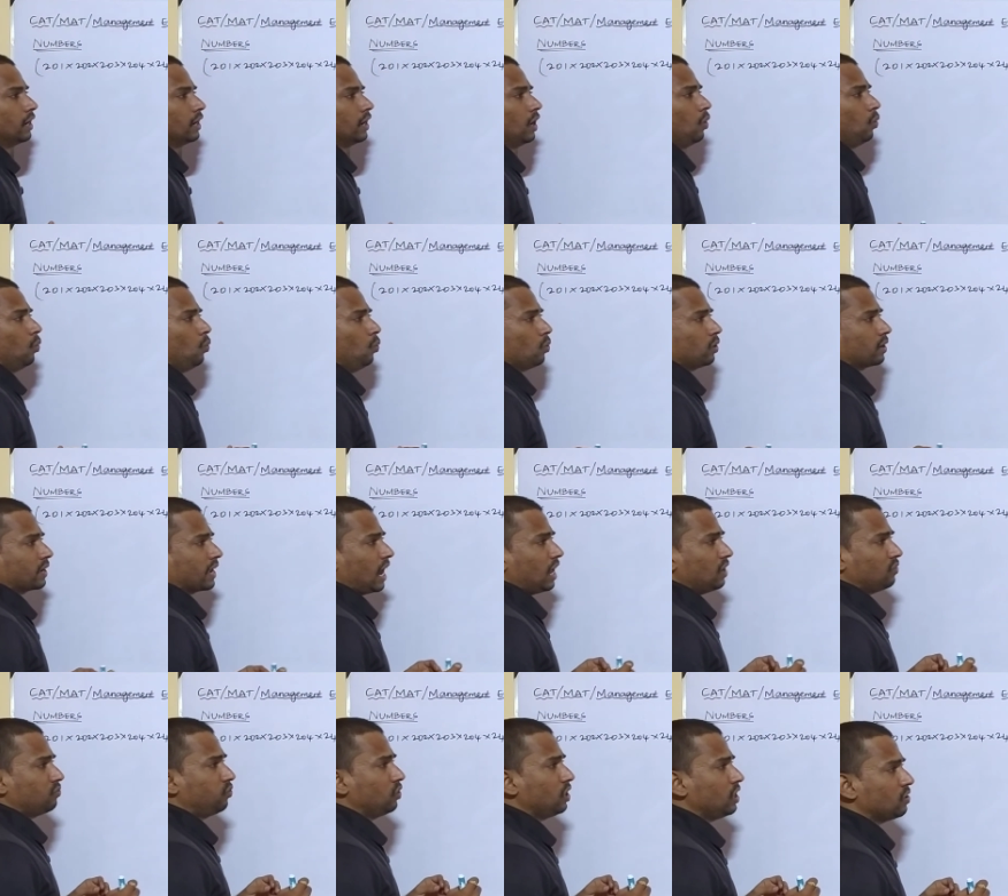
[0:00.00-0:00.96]
Now
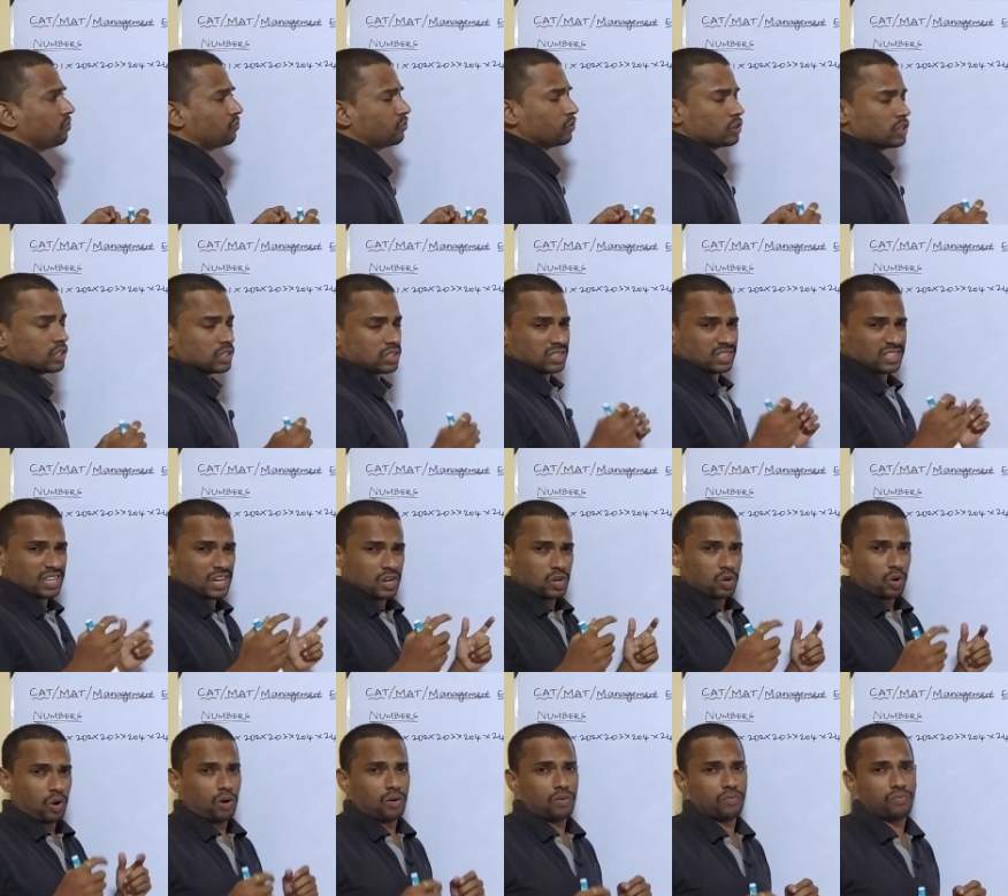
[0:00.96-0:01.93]
carefully if you just
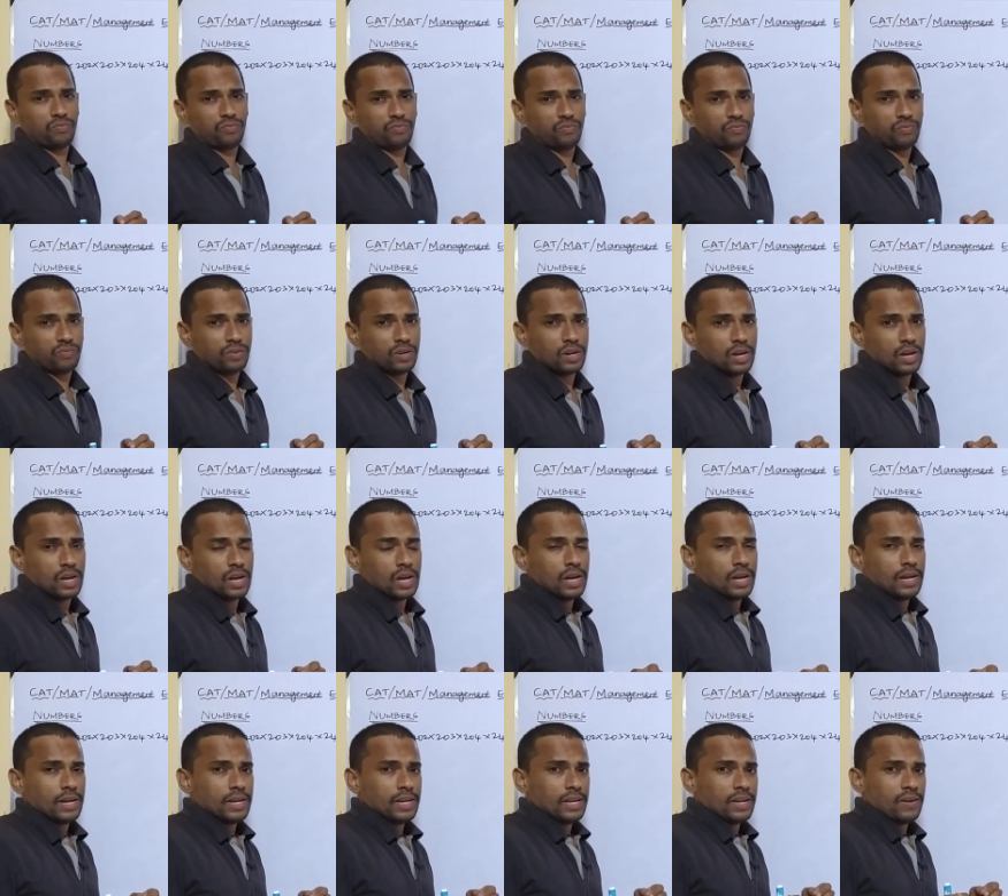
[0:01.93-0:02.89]
think of
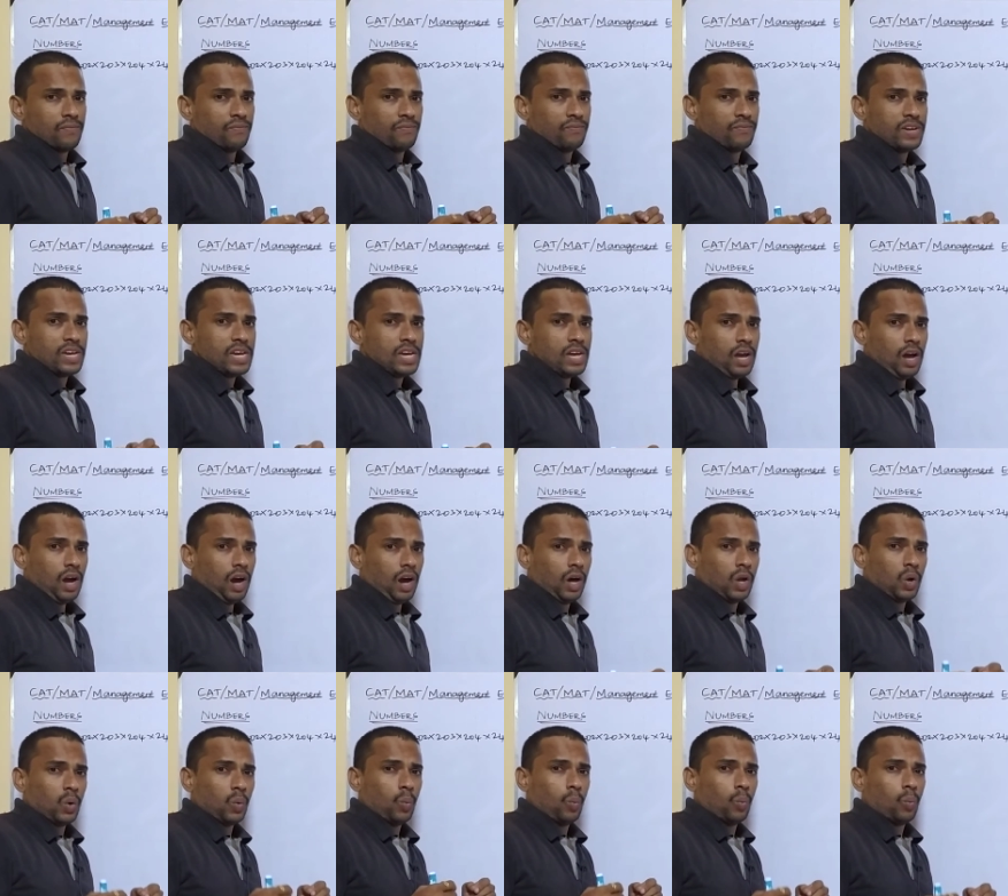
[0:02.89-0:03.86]
we
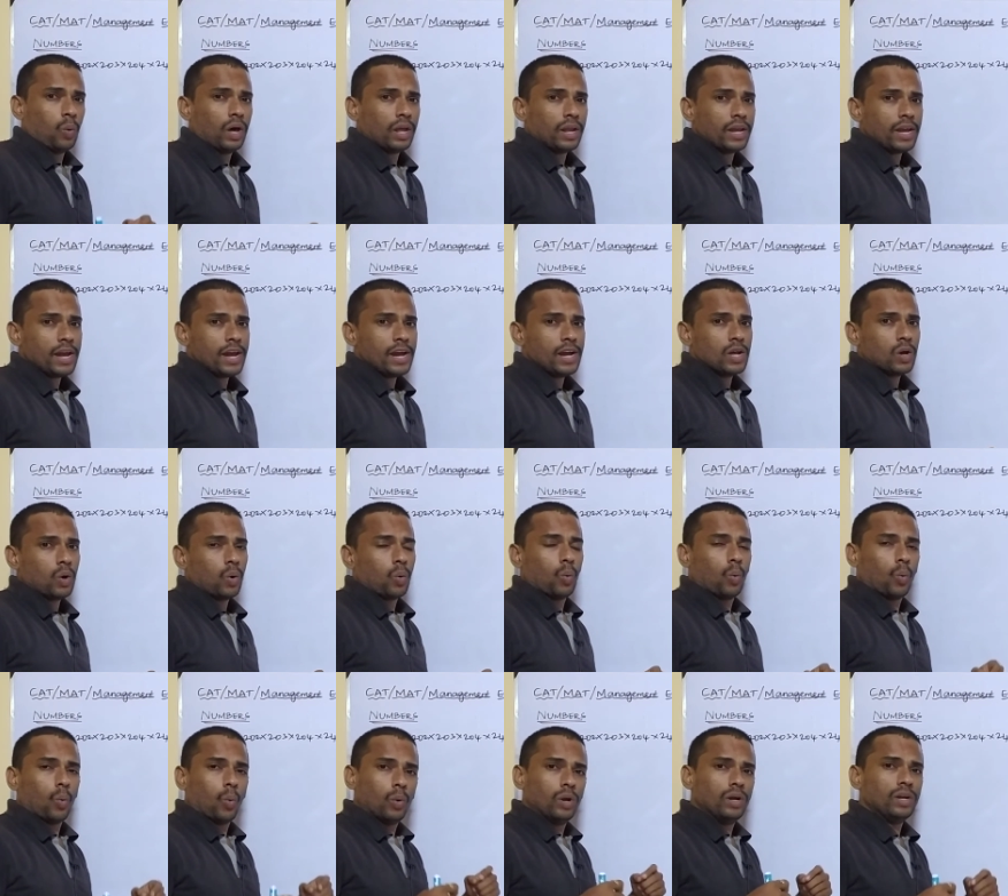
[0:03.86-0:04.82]
are worried
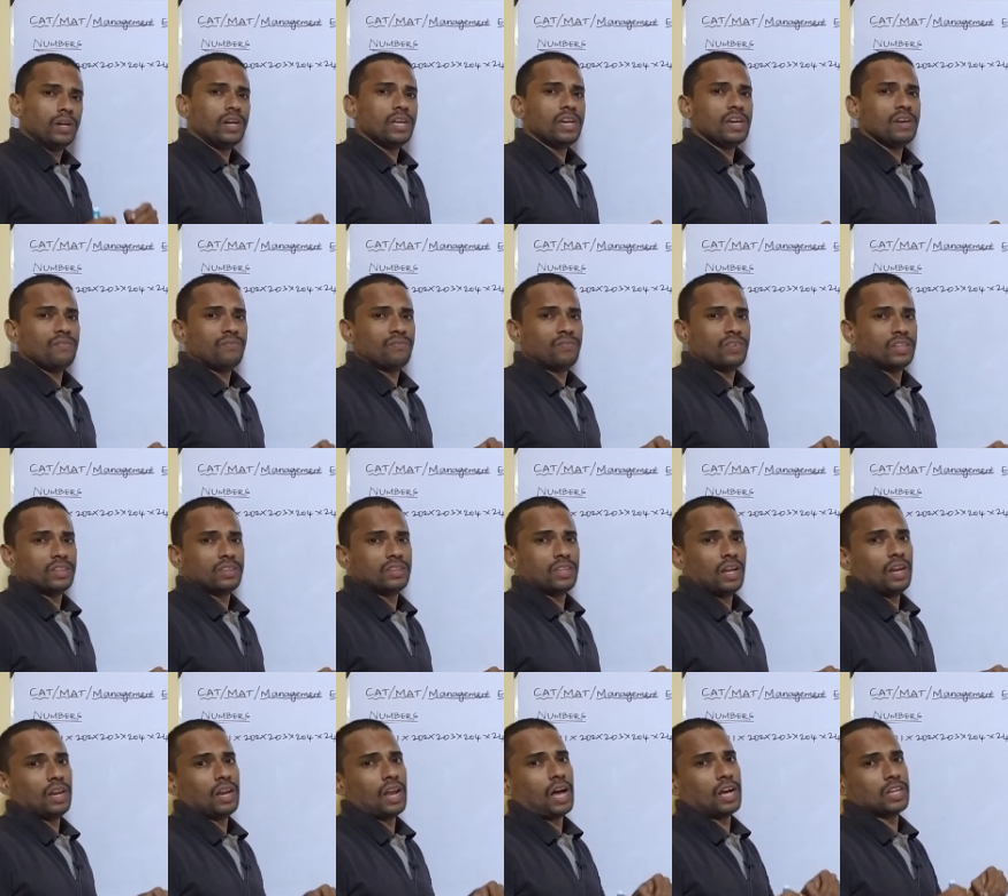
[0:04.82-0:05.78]
only with
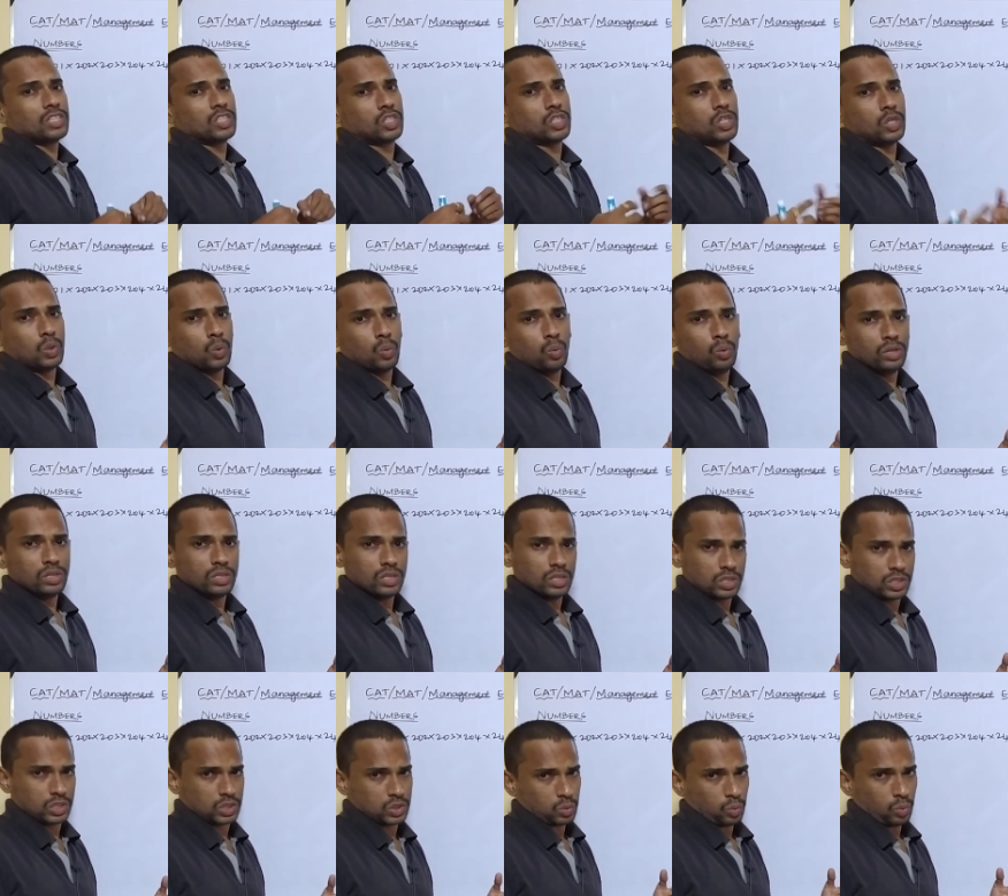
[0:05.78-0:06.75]
the last two
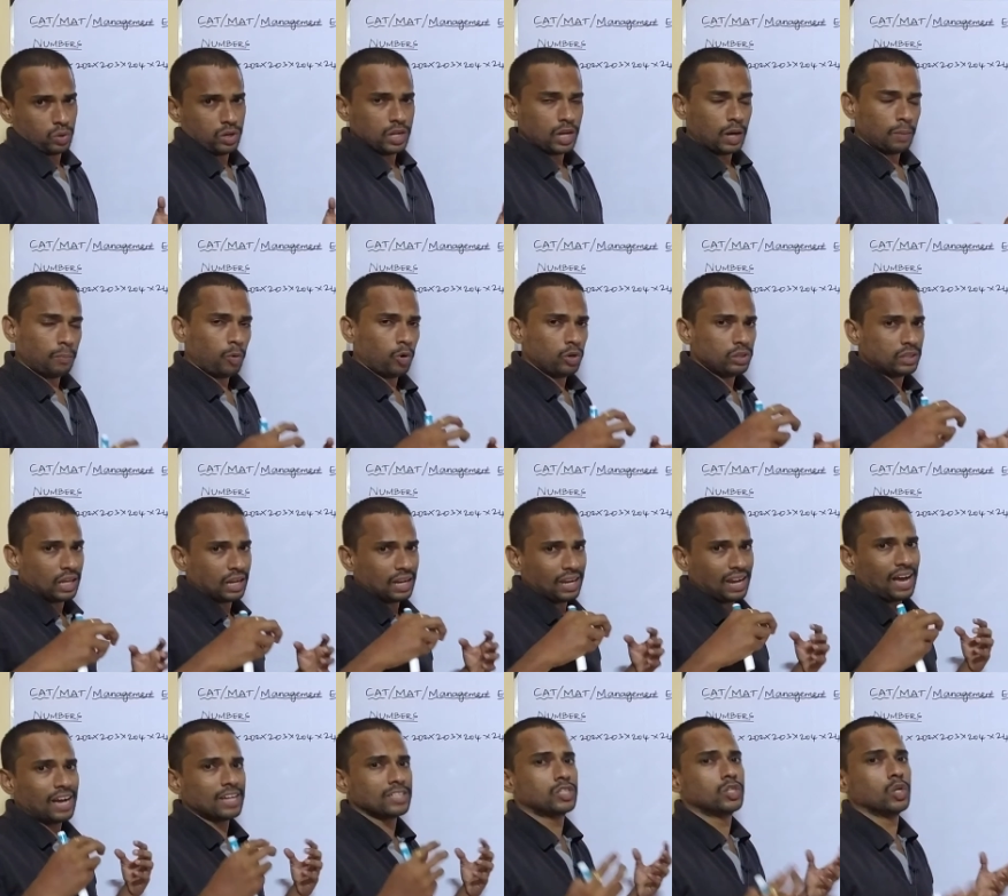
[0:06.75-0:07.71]
digits only about the
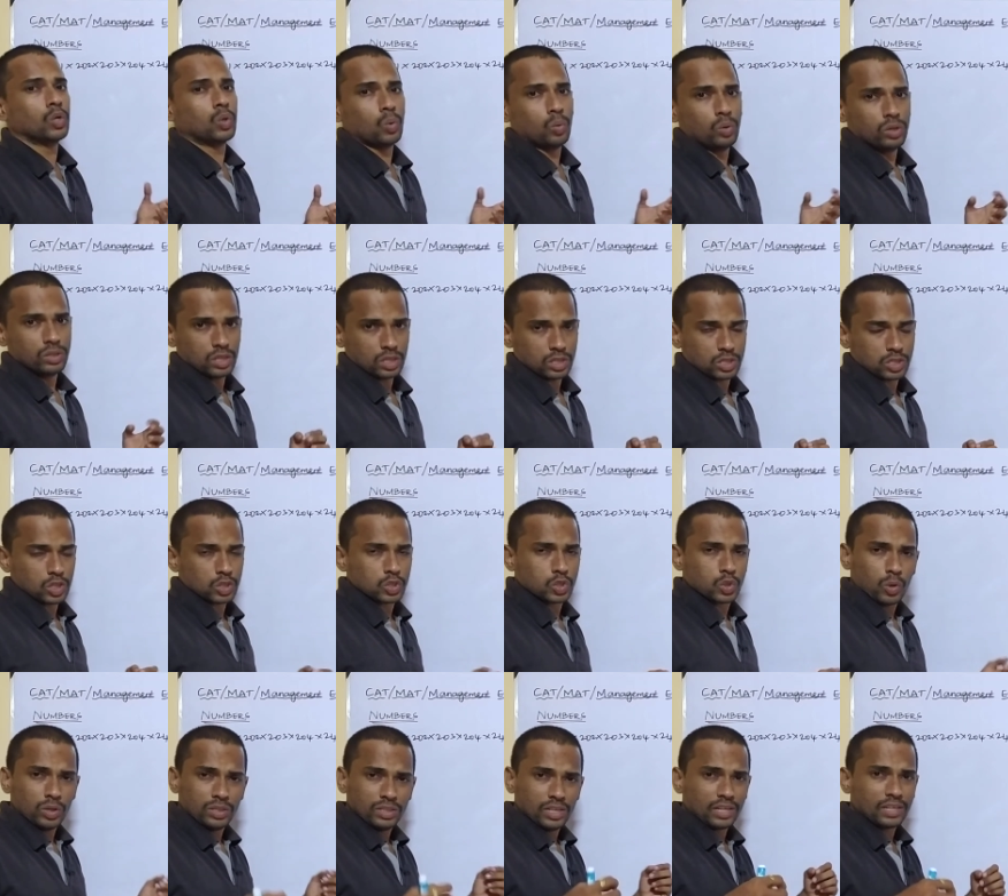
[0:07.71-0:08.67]
last two digits
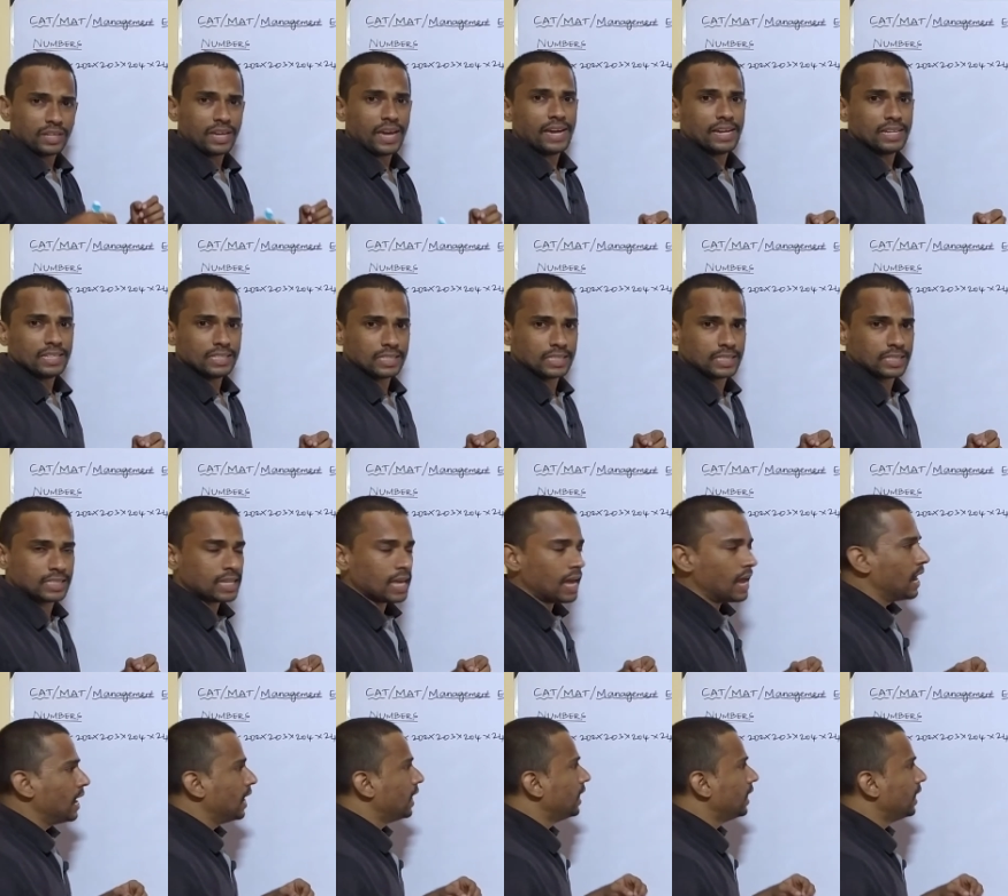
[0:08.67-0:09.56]
so in that case